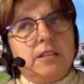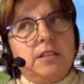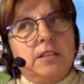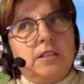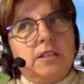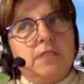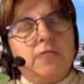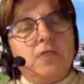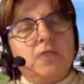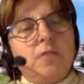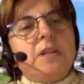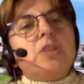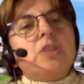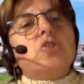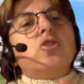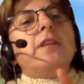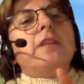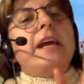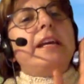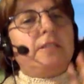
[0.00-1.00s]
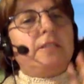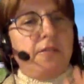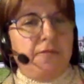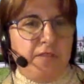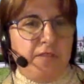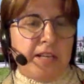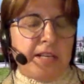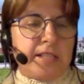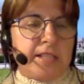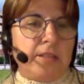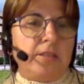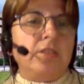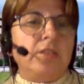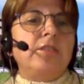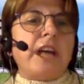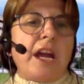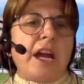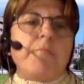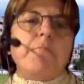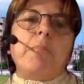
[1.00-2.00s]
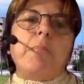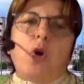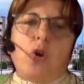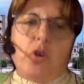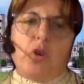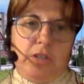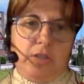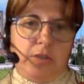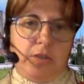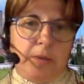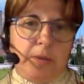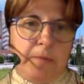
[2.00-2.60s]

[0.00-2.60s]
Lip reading: information at a fixed time point.